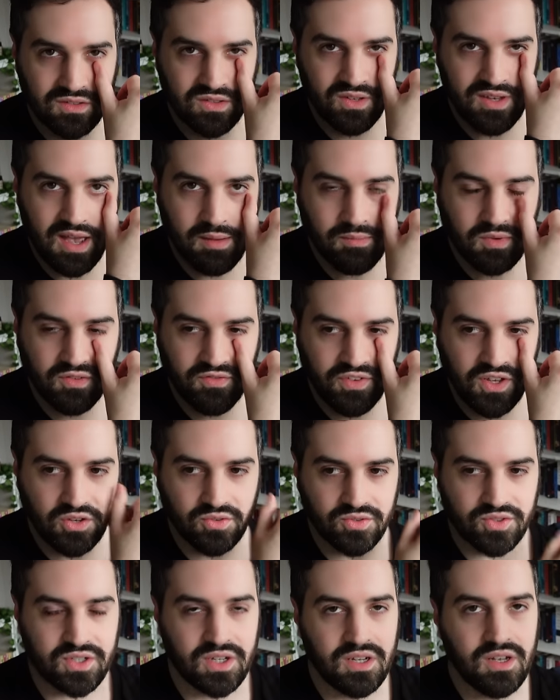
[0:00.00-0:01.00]
So yeah, I'm
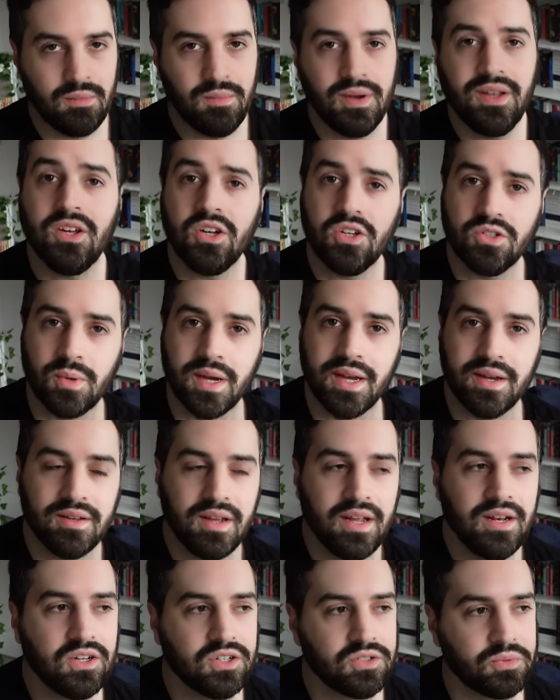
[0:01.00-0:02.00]
confused, but in a good way.
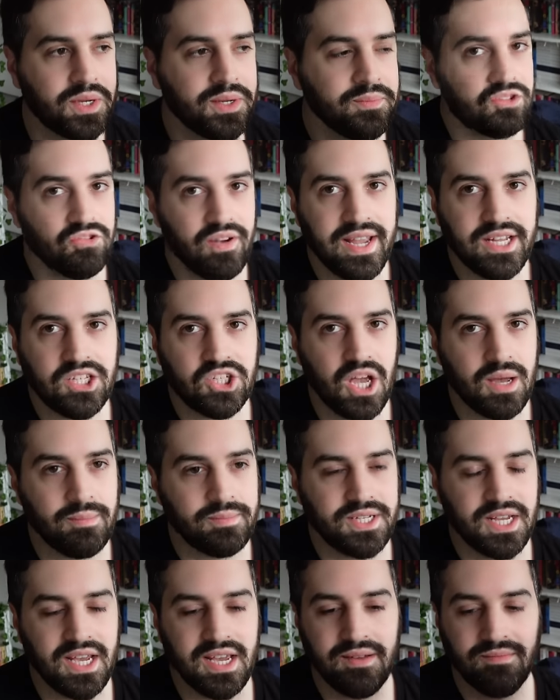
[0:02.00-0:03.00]
In a good way. Great
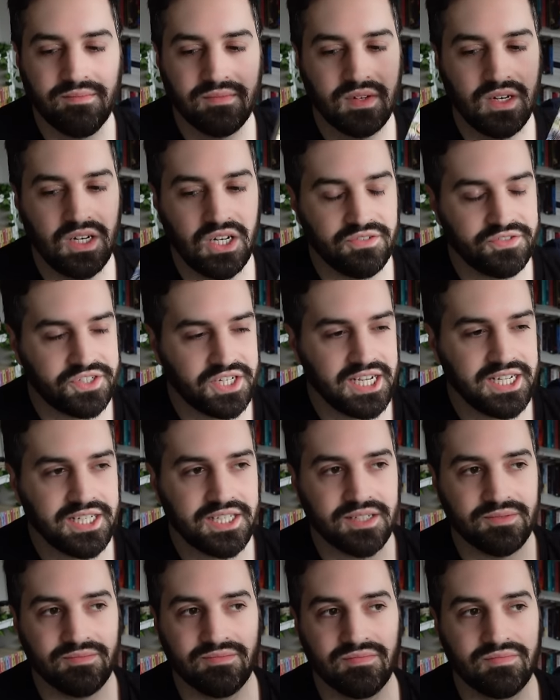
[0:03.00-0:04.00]
chapter. Loved
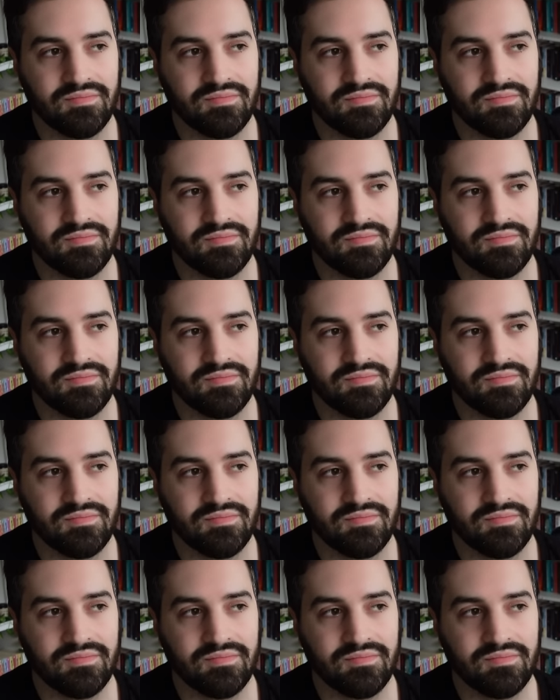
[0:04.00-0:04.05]
it.